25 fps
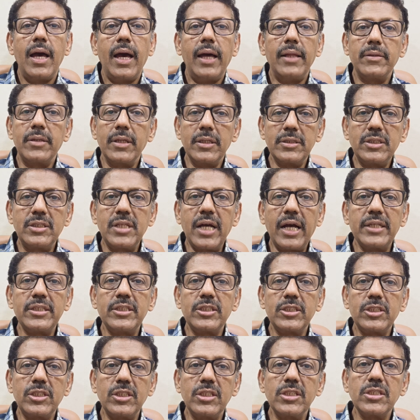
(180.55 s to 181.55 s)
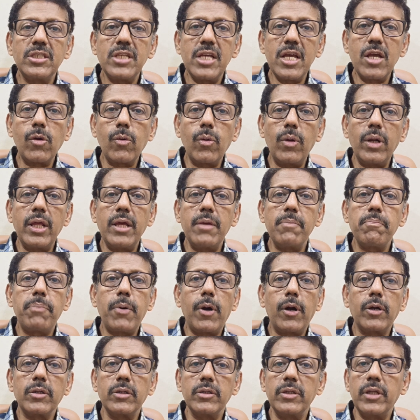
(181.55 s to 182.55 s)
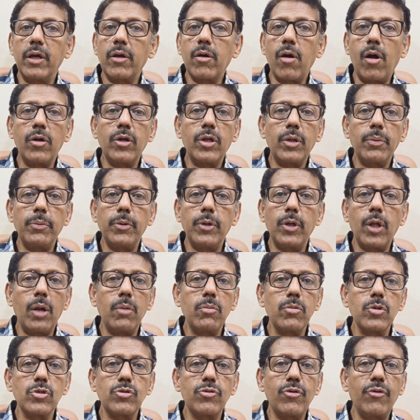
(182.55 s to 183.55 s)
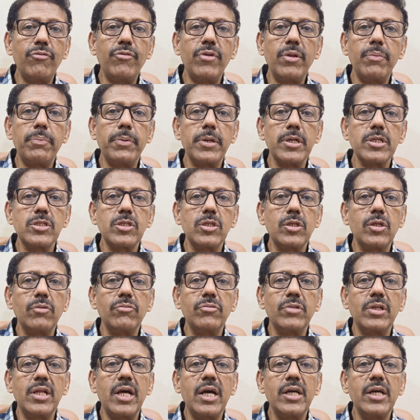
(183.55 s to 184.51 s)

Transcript: And this digestion is equally important. They contribute almost 50% of the